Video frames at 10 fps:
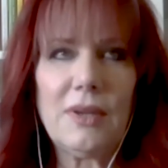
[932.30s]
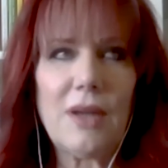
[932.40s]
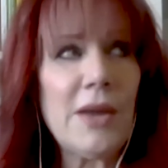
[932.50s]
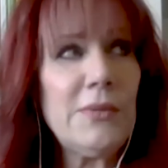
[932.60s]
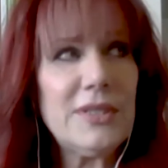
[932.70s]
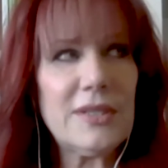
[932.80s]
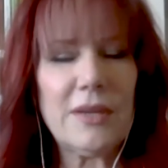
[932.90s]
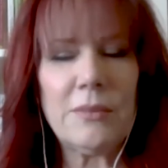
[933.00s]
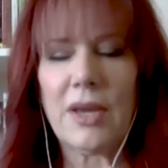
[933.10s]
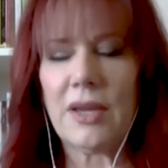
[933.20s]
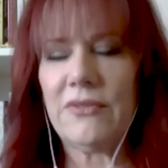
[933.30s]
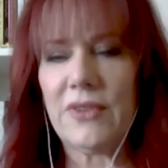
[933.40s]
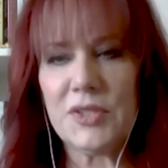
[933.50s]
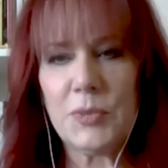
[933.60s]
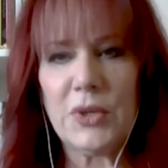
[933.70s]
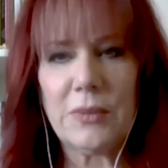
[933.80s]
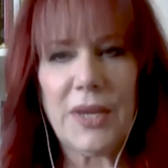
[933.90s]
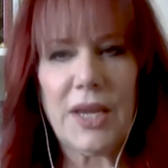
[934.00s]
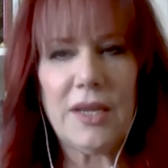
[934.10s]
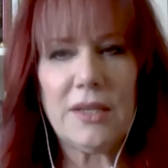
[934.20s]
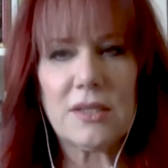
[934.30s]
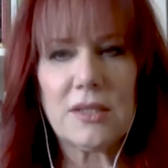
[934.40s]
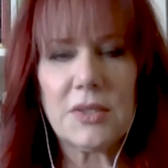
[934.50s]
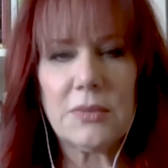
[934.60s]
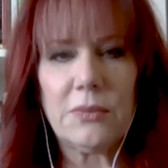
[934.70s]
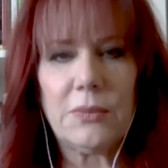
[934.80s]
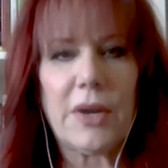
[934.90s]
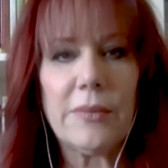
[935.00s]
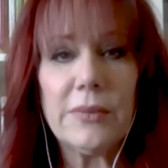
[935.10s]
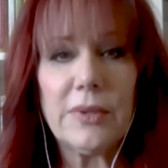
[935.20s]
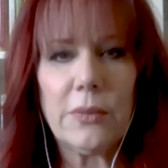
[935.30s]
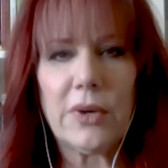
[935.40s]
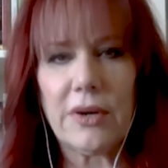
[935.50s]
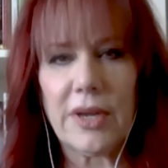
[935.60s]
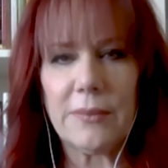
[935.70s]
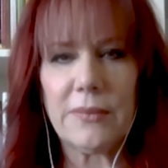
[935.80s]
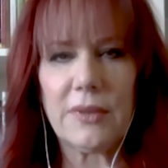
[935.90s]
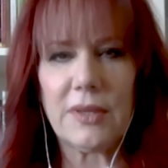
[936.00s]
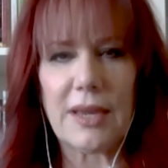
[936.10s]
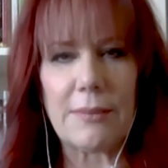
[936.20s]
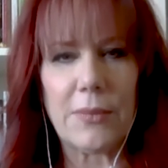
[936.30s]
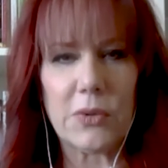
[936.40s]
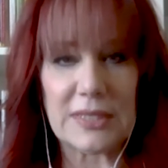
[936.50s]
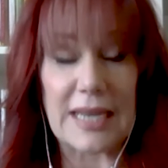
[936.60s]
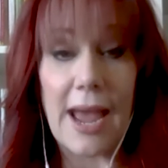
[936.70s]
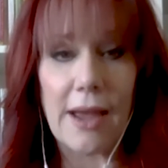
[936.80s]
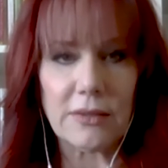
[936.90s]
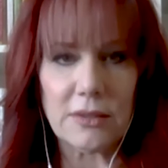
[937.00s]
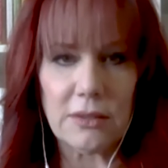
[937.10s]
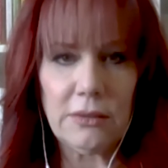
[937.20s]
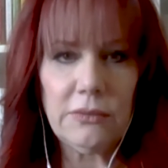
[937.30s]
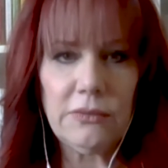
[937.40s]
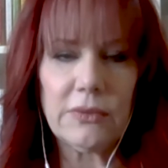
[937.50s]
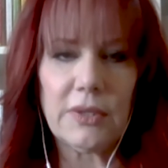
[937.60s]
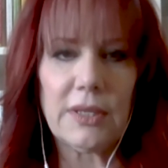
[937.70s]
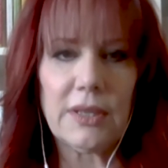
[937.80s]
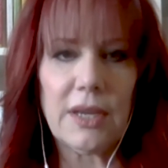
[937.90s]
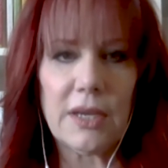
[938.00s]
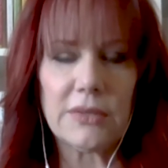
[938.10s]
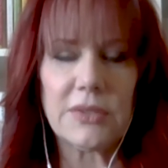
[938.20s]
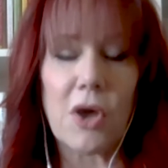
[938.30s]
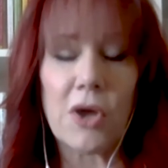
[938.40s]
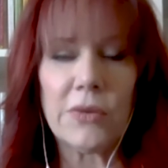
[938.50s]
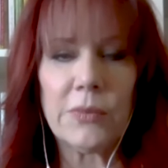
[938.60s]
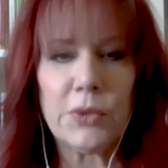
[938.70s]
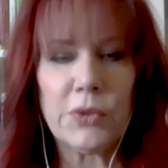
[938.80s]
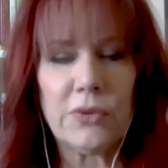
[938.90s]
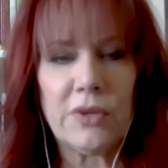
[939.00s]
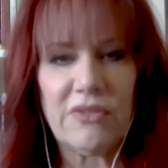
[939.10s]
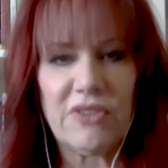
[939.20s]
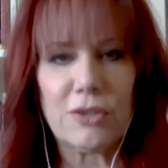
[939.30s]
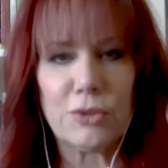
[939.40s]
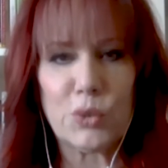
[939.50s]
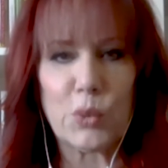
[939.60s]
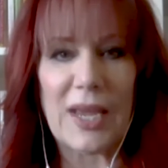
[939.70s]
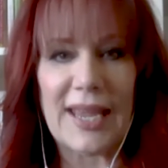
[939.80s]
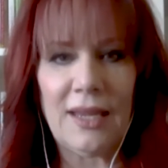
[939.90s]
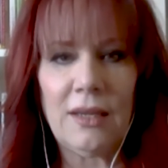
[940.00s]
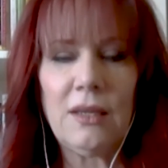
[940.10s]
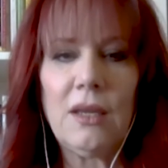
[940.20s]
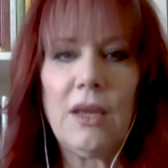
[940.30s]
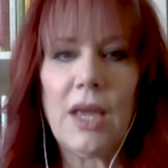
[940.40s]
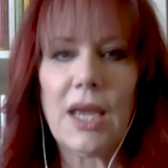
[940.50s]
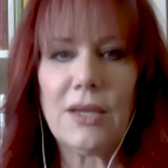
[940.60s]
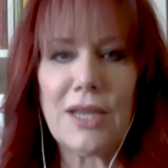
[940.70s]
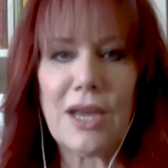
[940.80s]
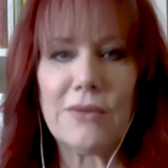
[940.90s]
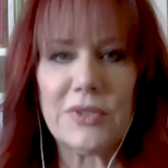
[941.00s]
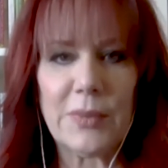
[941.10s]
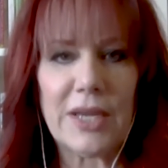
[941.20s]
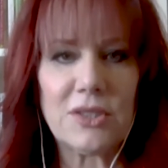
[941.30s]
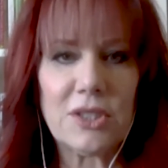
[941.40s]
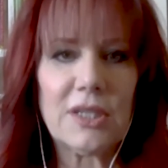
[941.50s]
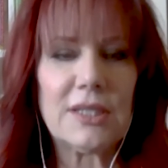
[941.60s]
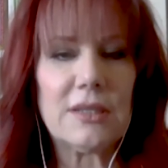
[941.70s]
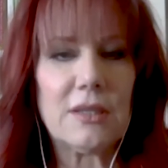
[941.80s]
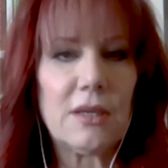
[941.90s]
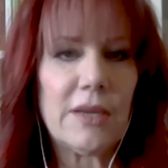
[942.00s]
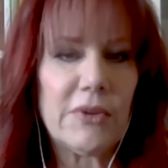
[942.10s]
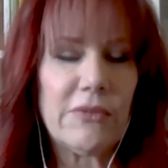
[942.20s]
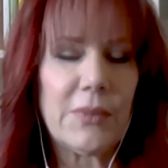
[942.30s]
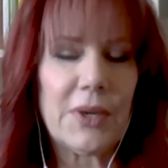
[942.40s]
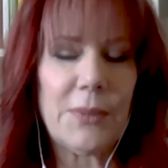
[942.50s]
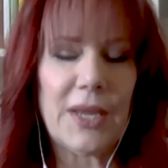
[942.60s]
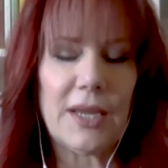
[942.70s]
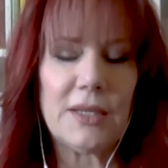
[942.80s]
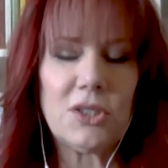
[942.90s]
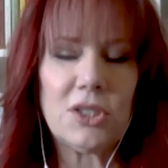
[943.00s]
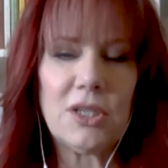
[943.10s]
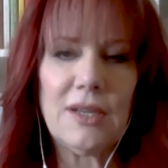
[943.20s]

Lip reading: I would say my Facebook page is probably where I'm the most active, and that is Autumn Moon Feng Shui, and House Magic is the name of my page.